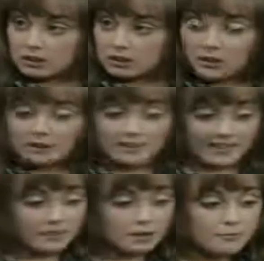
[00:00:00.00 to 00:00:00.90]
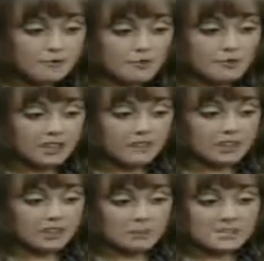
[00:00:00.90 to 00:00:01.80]
Well, thank them for offering you the
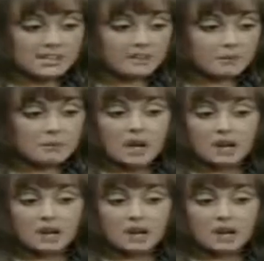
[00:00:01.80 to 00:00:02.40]
job and tell them